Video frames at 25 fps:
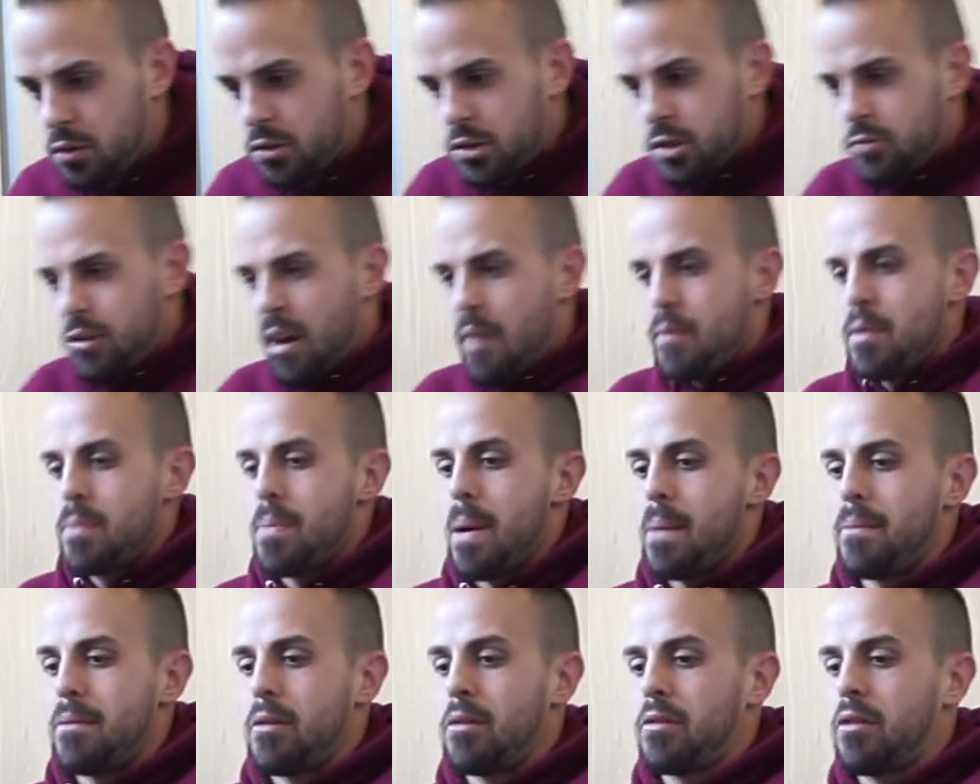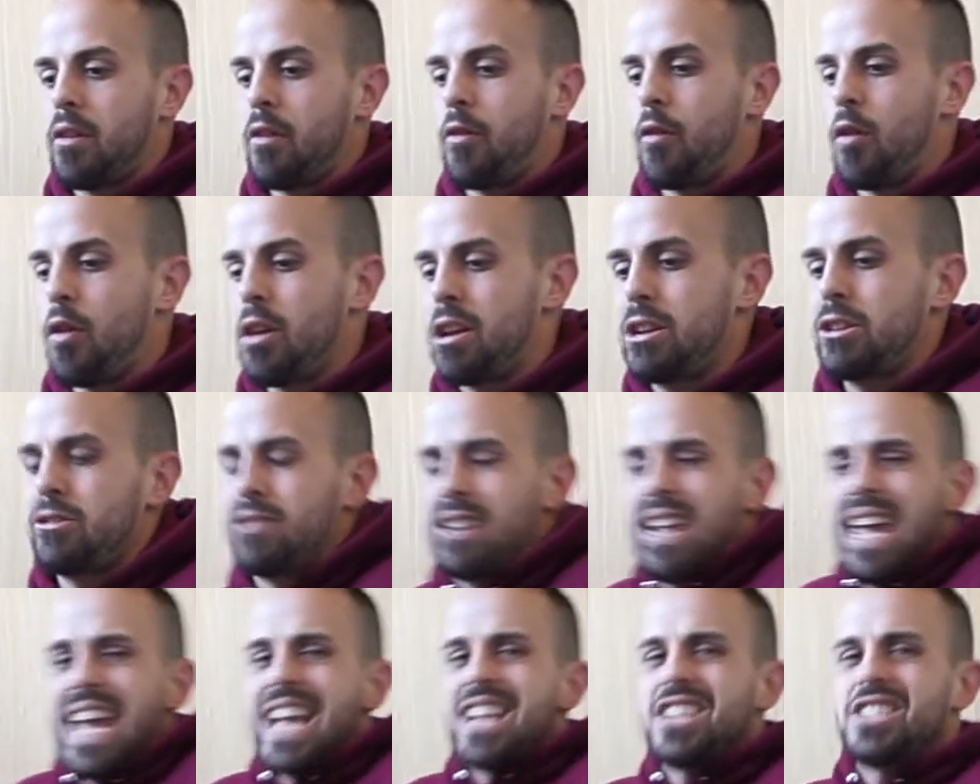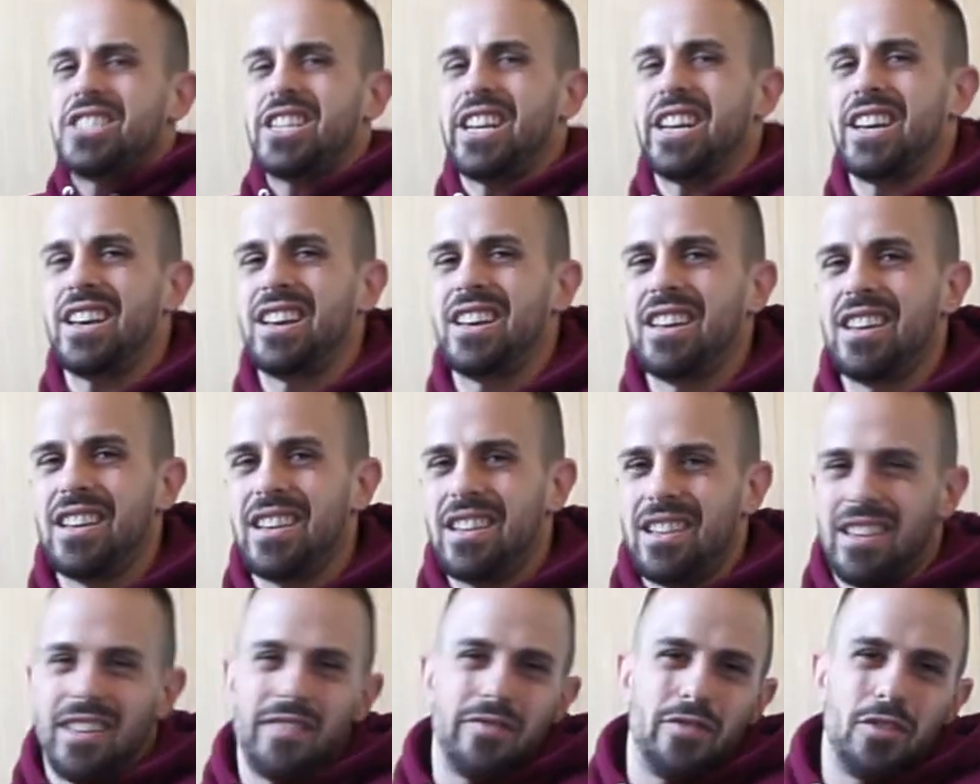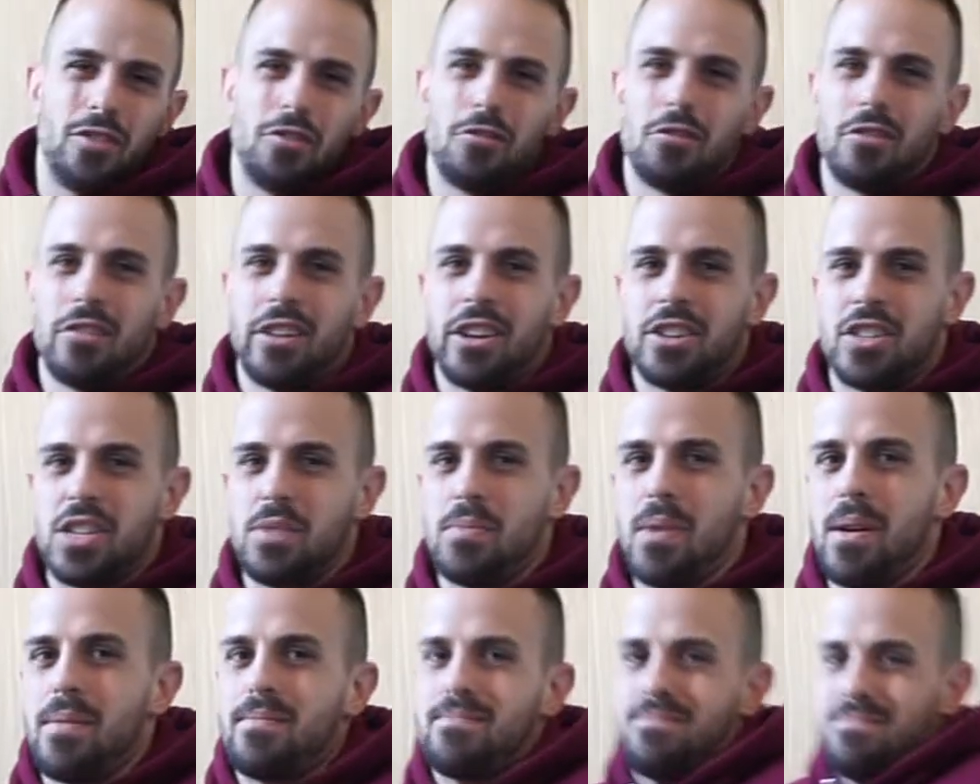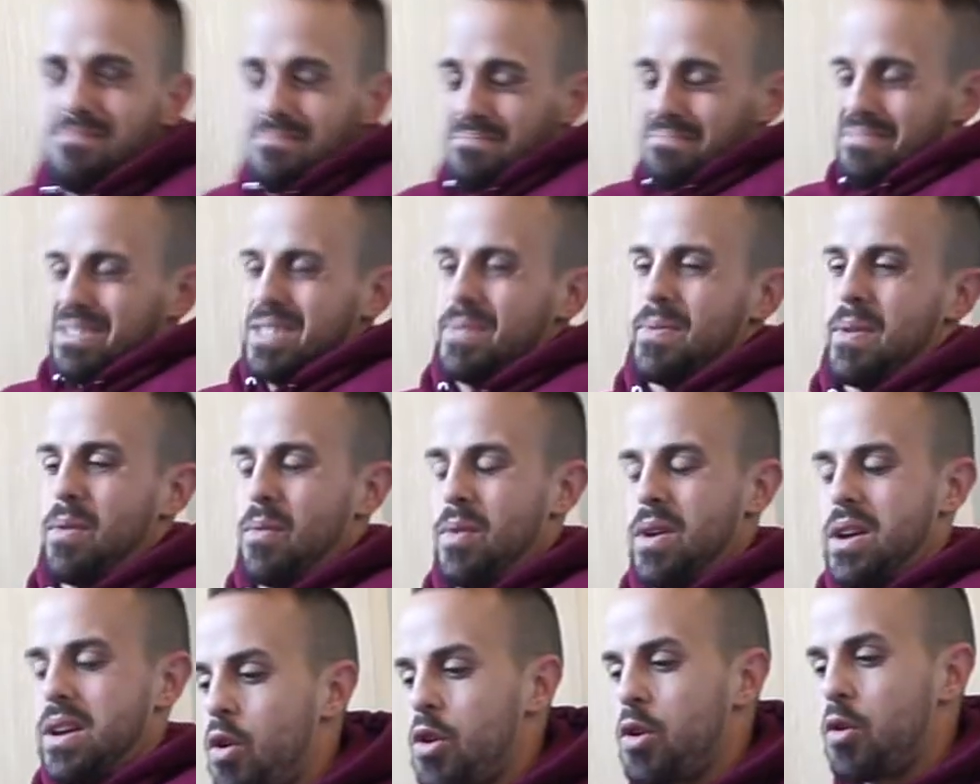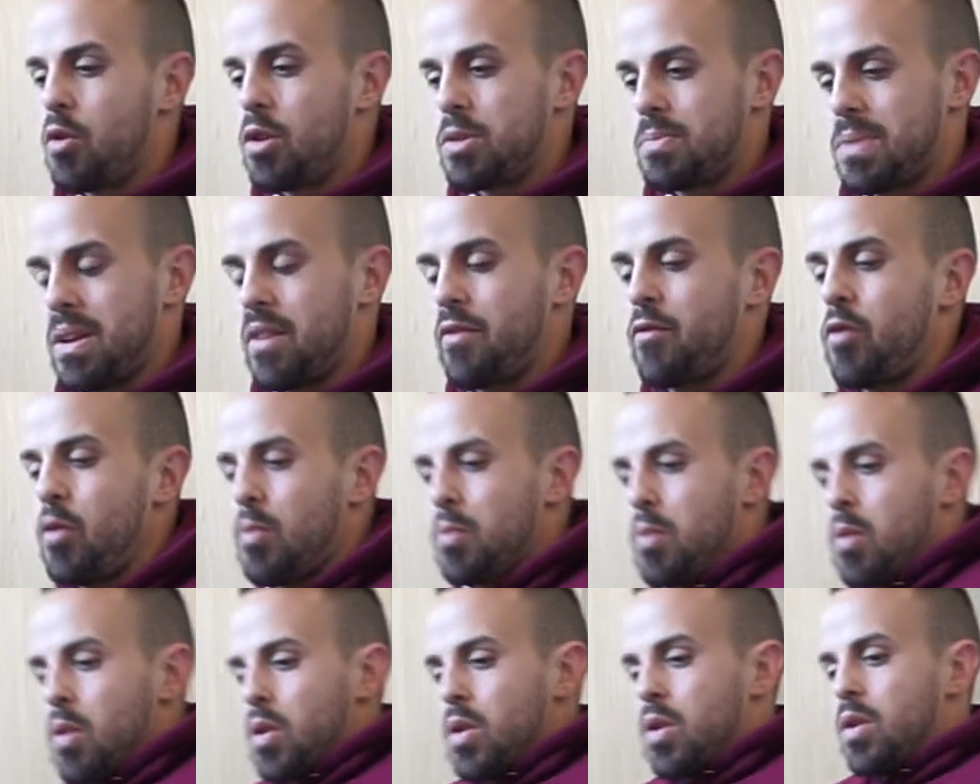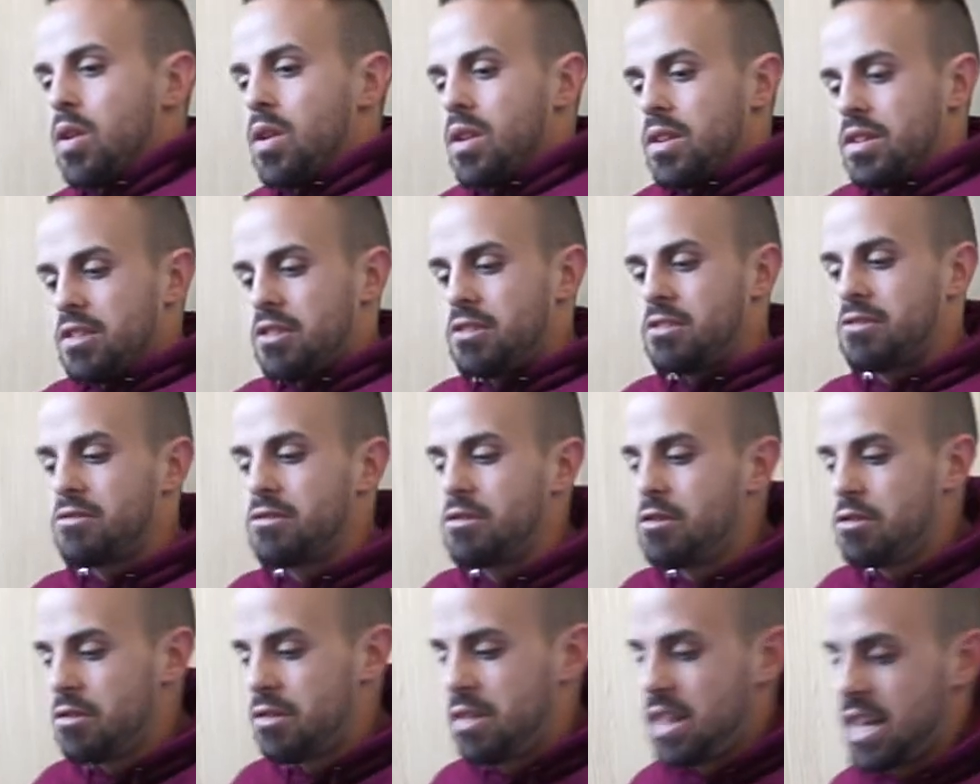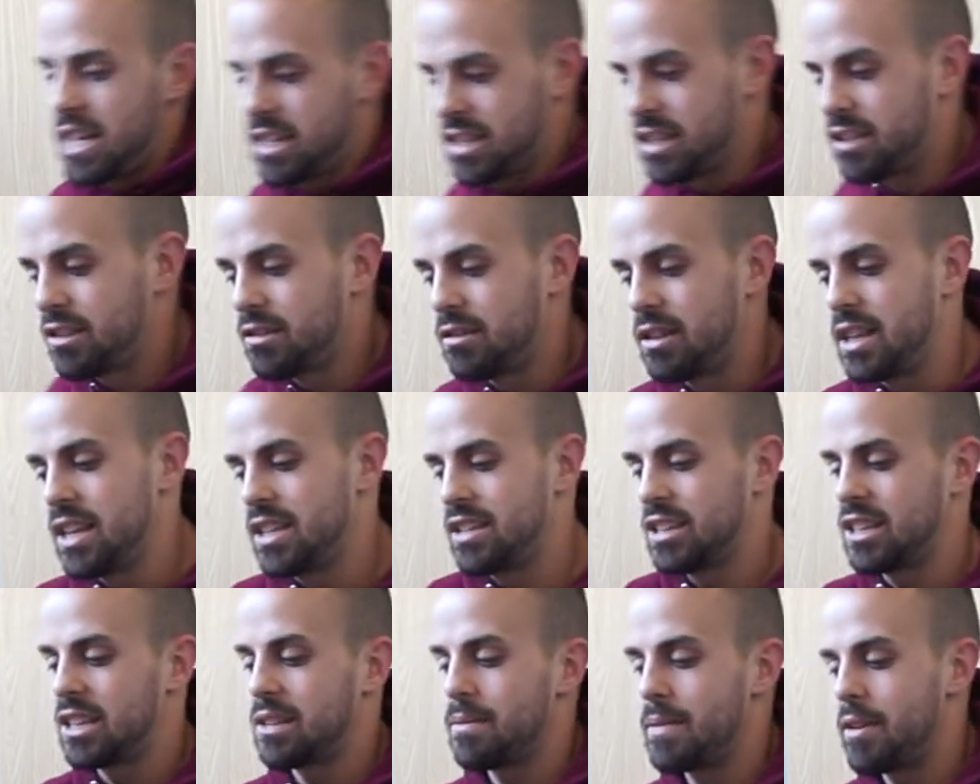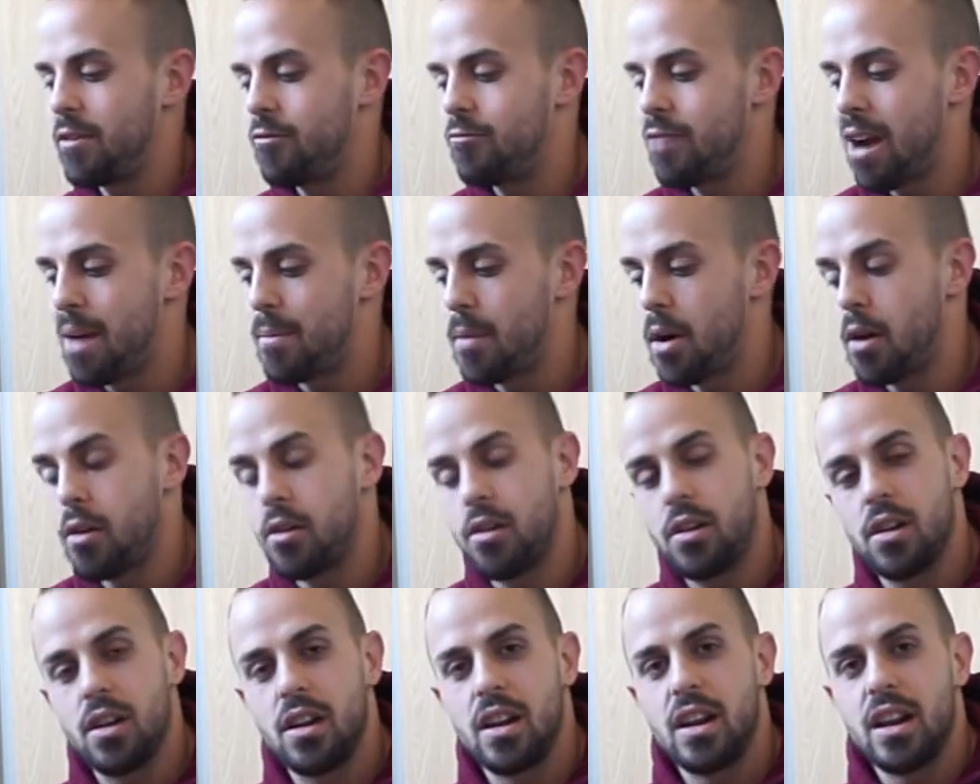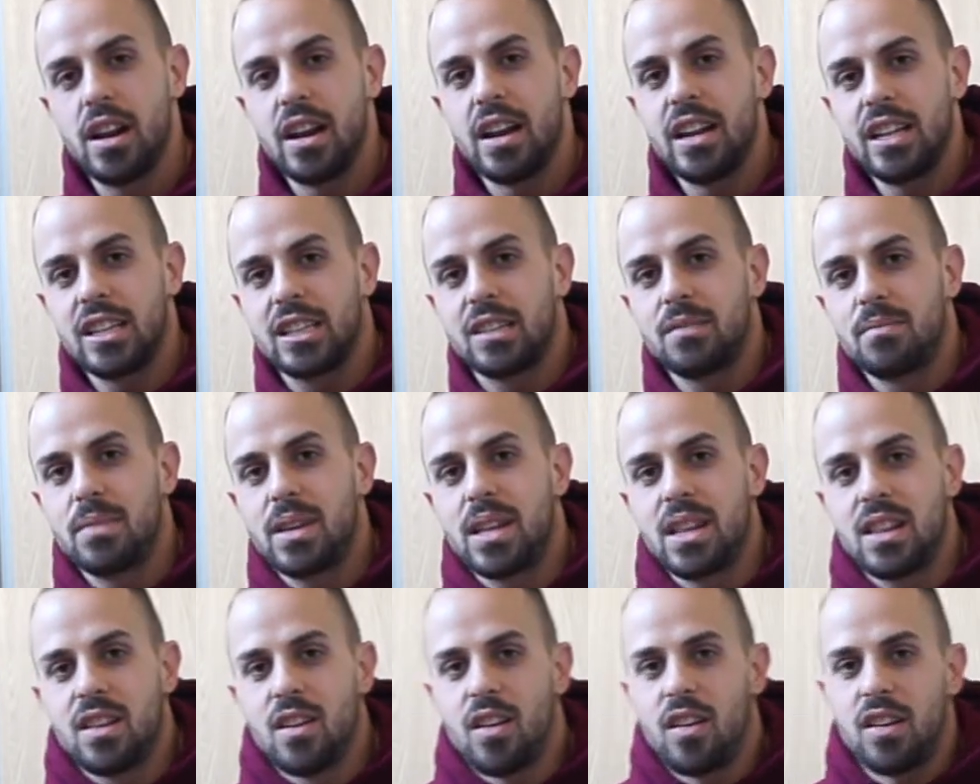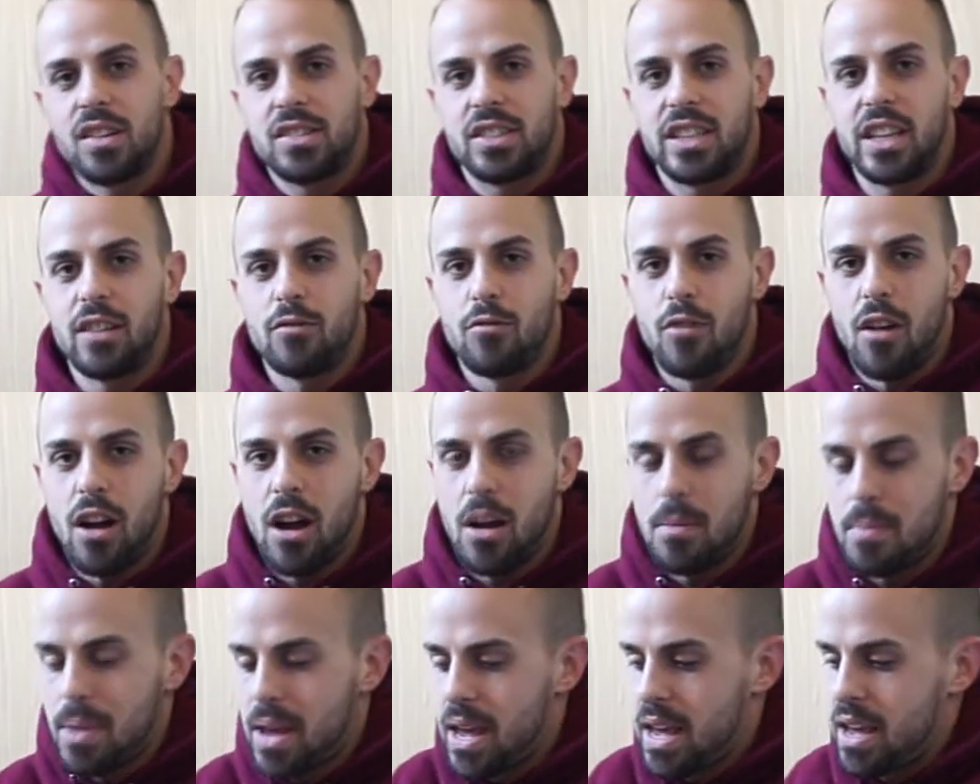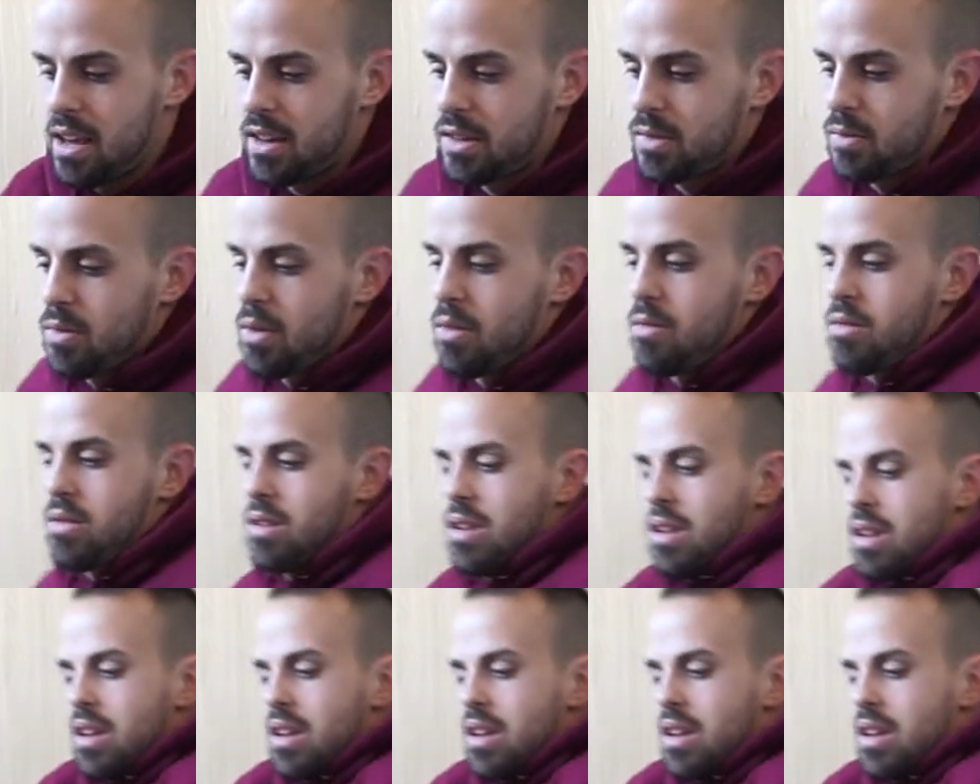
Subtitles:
of scrape your bum along the floor like trying to itch it. If you've got itchy bum, it's a bit weird. You always play football a lot. This is gonna be Ramo. This is gonna be nasty right up here as well.